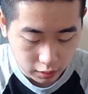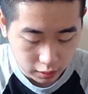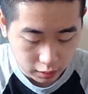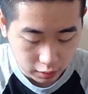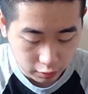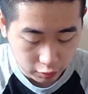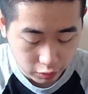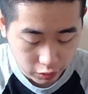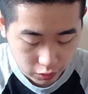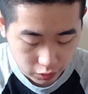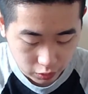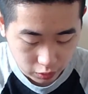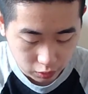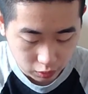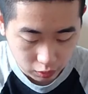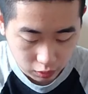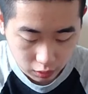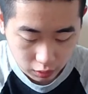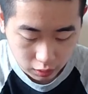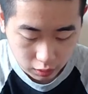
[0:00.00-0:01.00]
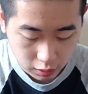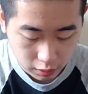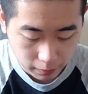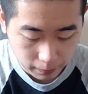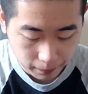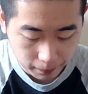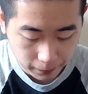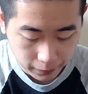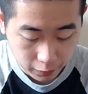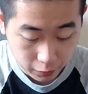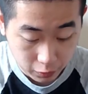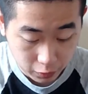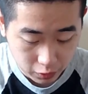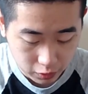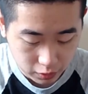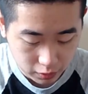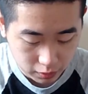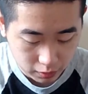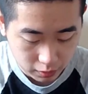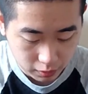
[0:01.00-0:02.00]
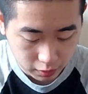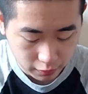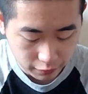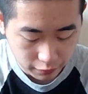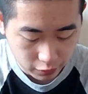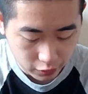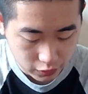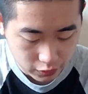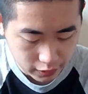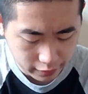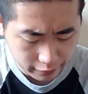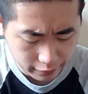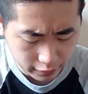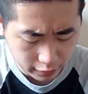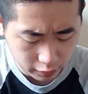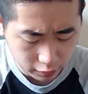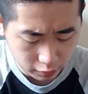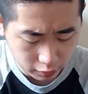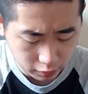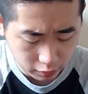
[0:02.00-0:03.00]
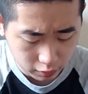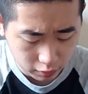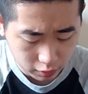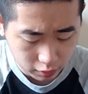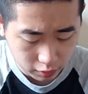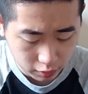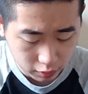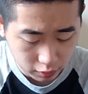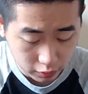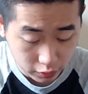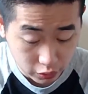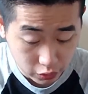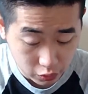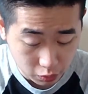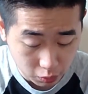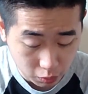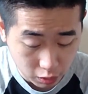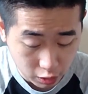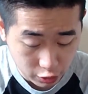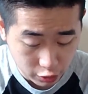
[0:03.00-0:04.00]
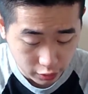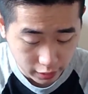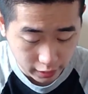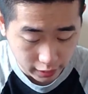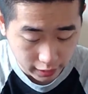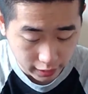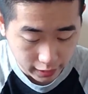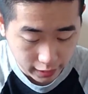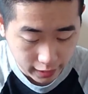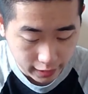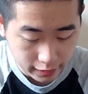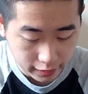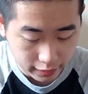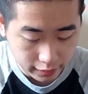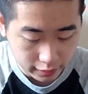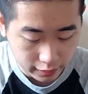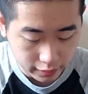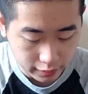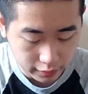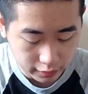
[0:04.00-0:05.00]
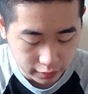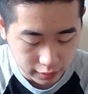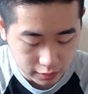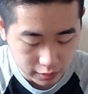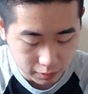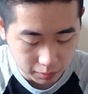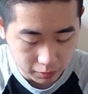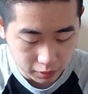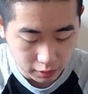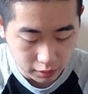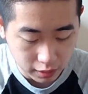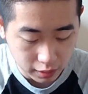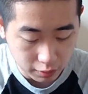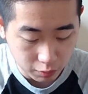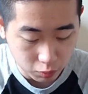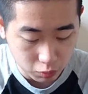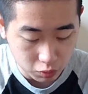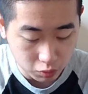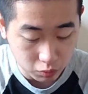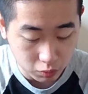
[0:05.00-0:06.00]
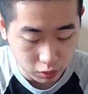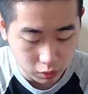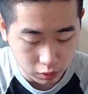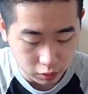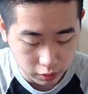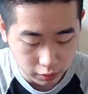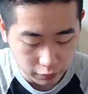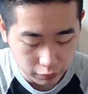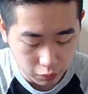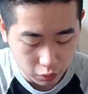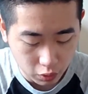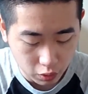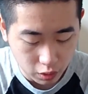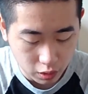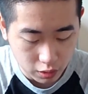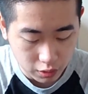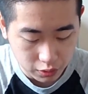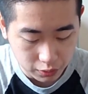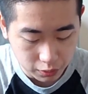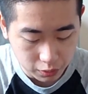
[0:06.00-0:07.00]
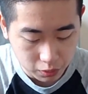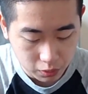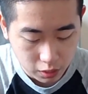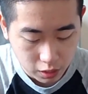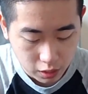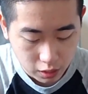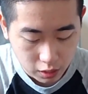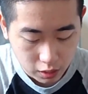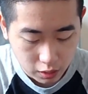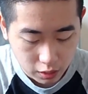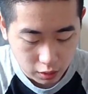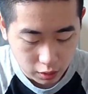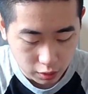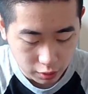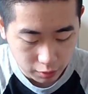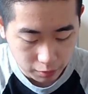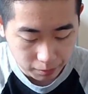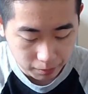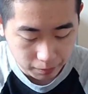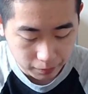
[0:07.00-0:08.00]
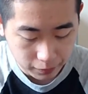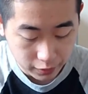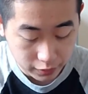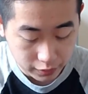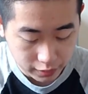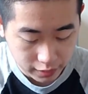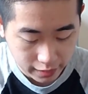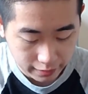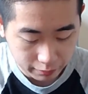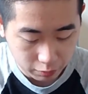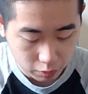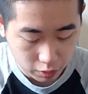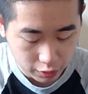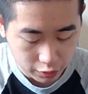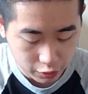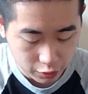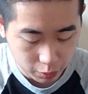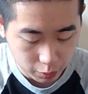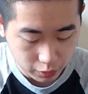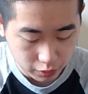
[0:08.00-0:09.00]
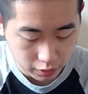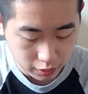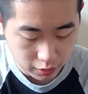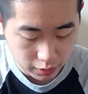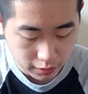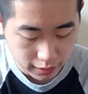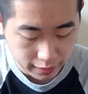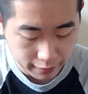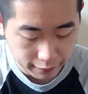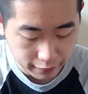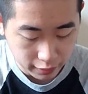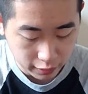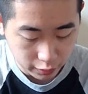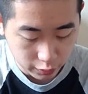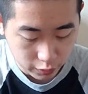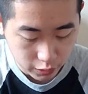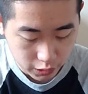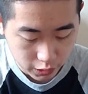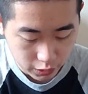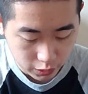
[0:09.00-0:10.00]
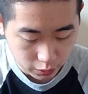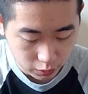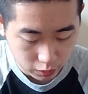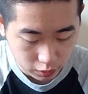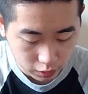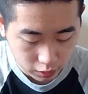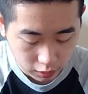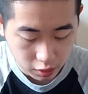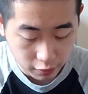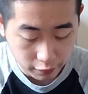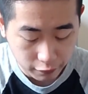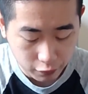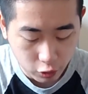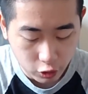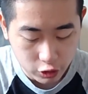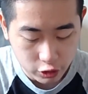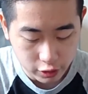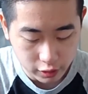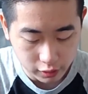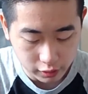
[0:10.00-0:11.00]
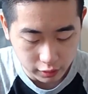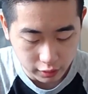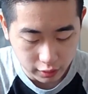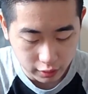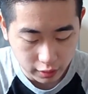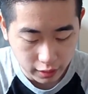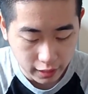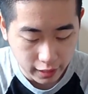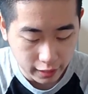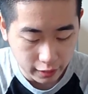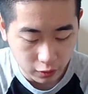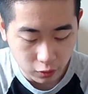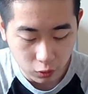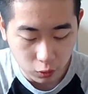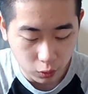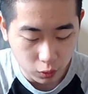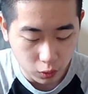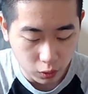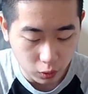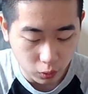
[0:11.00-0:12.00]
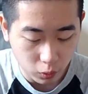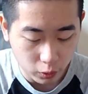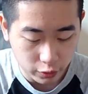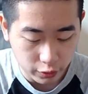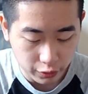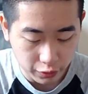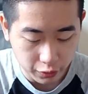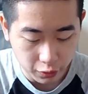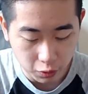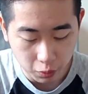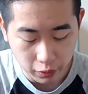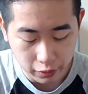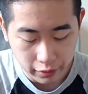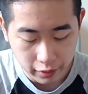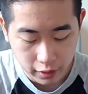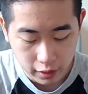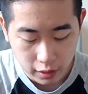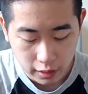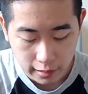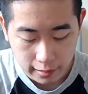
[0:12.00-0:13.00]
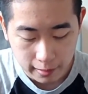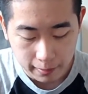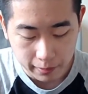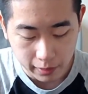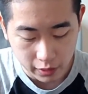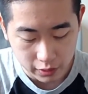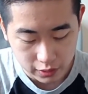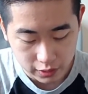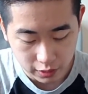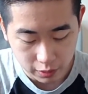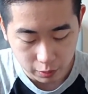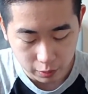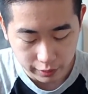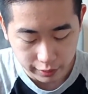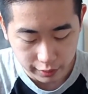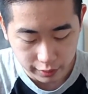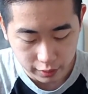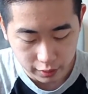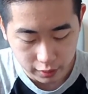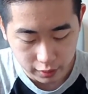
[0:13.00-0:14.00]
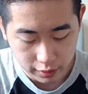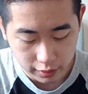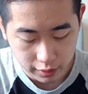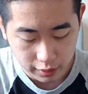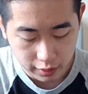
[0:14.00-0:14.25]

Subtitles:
crystal. It was the first sapphire crystal watch that I had, and I think that's something that I was really looking for. Also, a dive watch with the sapphire crystal. Unfortunately, I had a whole ordeal with Baltic where